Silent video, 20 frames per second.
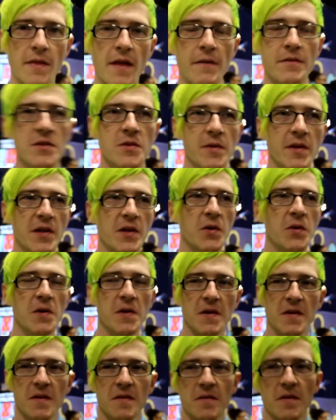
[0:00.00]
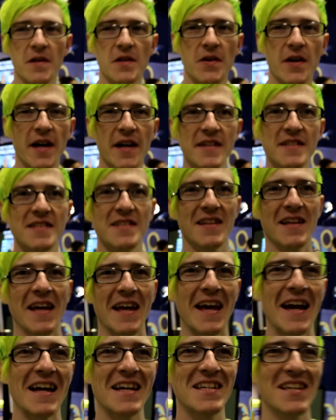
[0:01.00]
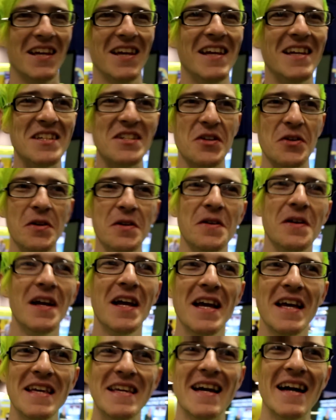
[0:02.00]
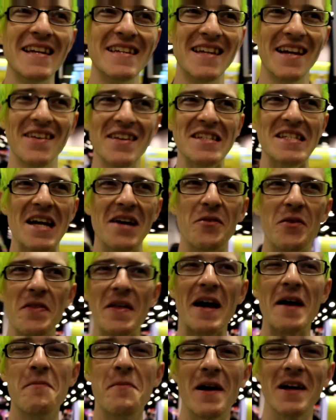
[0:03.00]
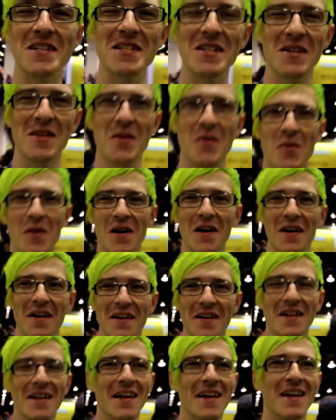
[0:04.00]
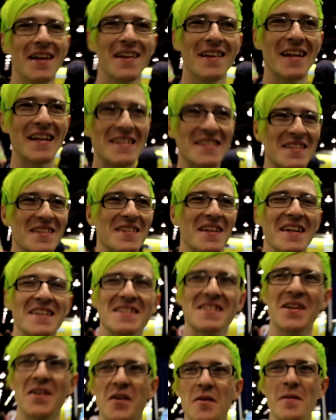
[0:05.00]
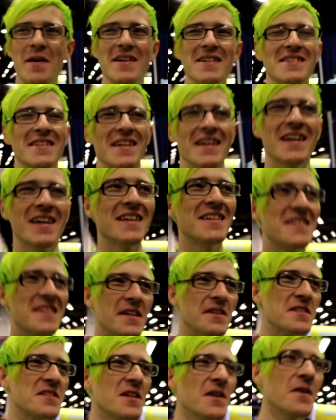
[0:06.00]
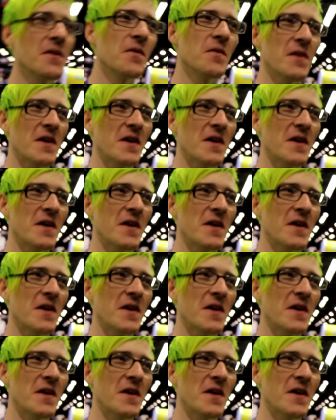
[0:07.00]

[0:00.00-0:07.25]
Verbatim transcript: That was really cool. One of you guys like actually drew Yandere-chan with eye patch on the wall. That's so amazing. It's still so